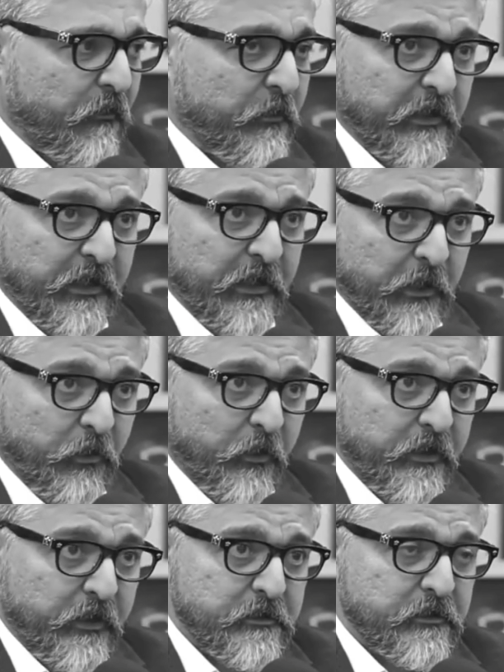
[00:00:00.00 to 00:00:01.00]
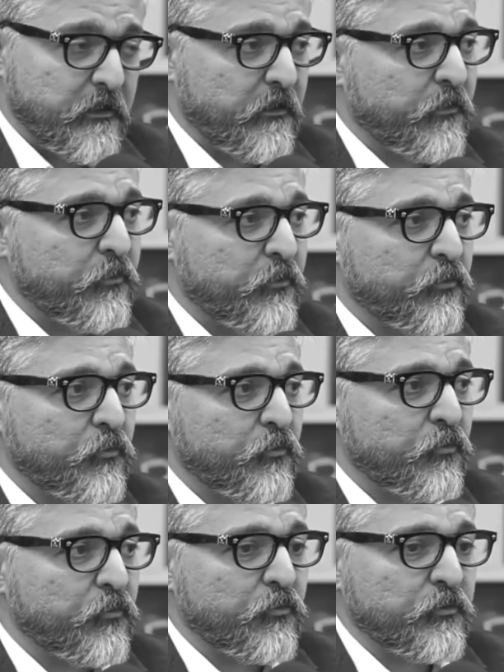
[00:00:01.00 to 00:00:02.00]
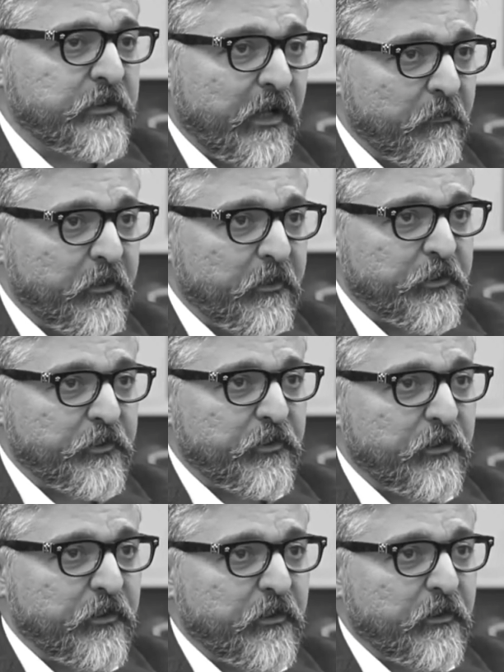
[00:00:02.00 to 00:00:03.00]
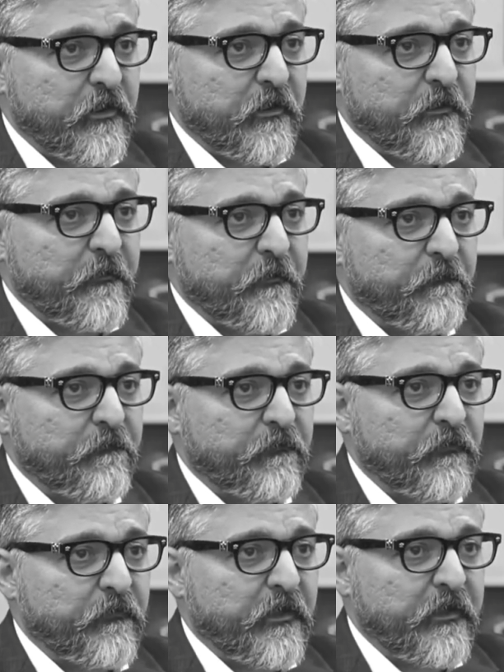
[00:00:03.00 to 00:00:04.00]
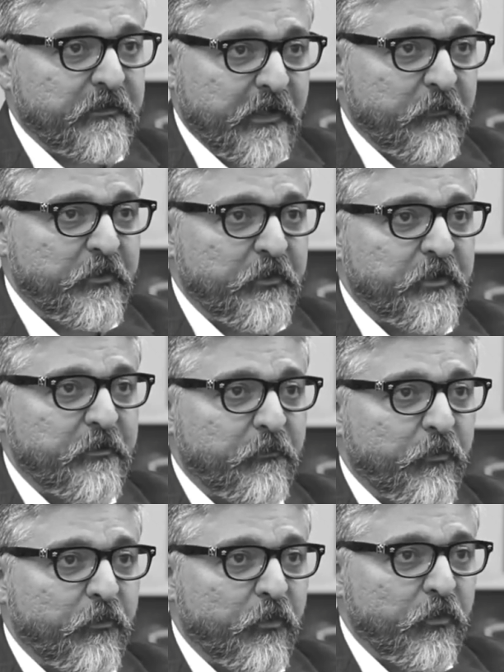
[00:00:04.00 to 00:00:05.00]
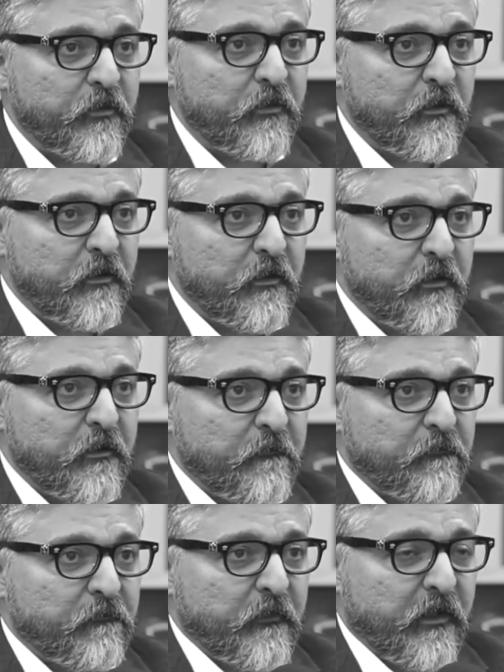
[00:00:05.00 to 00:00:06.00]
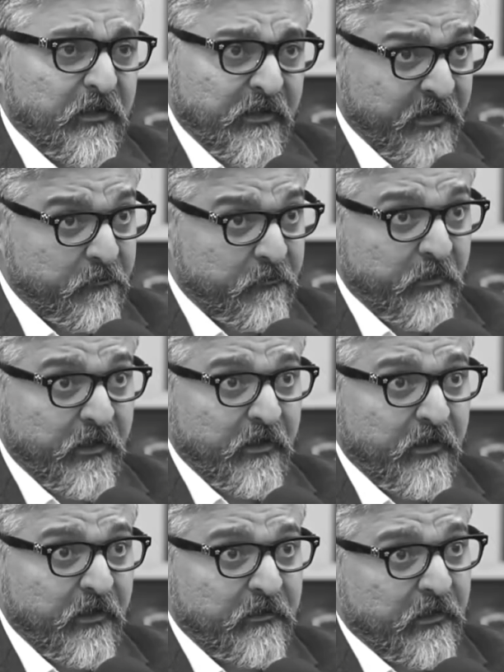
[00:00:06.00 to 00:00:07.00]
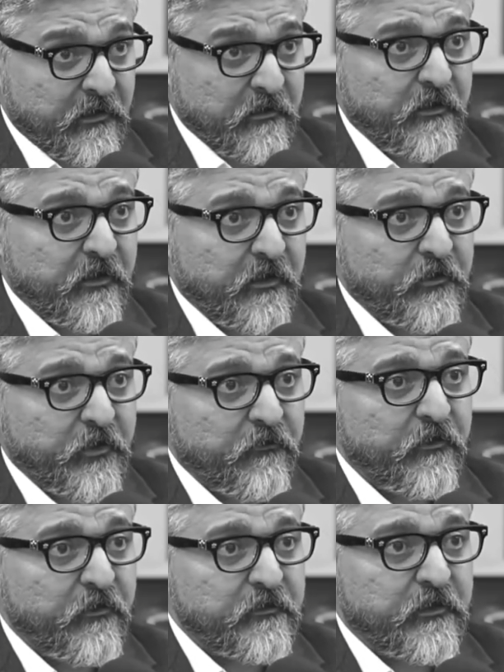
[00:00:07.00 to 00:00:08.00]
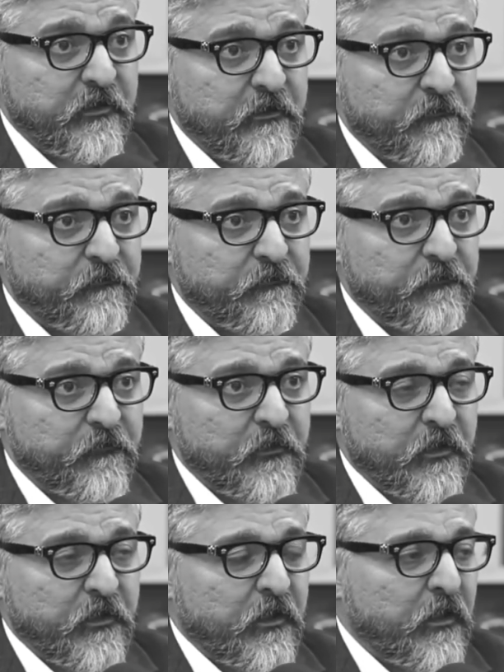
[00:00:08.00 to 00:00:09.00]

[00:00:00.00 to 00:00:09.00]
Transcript: with a request to establish an examination board led by the Aga Khan University. Mm-hmm.